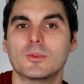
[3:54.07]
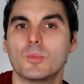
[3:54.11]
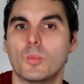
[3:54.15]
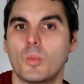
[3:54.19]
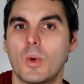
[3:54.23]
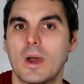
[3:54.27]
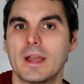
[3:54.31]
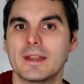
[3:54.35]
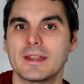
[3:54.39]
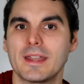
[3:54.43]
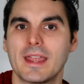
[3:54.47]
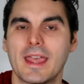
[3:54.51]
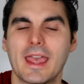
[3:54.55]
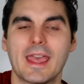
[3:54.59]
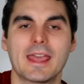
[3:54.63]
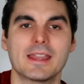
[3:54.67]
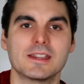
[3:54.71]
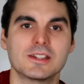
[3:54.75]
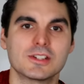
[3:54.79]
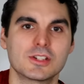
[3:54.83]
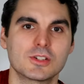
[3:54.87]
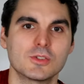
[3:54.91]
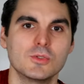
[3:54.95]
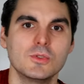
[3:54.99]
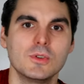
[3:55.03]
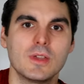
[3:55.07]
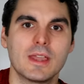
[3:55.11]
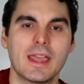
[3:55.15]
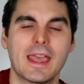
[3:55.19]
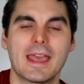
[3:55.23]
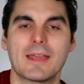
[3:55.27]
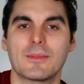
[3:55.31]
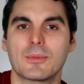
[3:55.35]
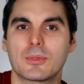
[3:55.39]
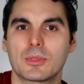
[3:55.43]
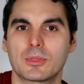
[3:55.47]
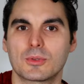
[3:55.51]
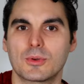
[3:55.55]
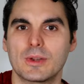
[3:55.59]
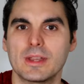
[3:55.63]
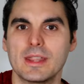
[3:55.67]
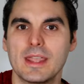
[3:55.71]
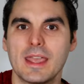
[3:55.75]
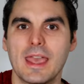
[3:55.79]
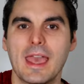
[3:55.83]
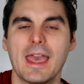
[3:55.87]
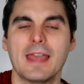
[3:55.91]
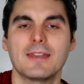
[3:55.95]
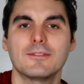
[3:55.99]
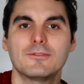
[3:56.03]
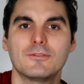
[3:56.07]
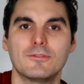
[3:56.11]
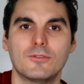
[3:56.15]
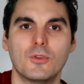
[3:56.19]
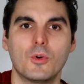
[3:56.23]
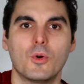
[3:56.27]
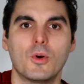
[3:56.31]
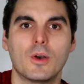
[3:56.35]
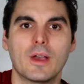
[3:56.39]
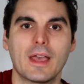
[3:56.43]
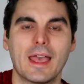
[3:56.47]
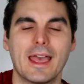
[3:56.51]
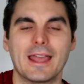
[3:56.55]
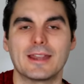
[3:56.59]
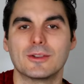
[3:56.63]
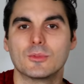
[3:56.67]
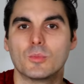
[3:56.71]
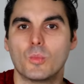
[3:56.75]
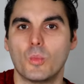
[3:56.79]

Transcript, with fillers: one and two and three and four and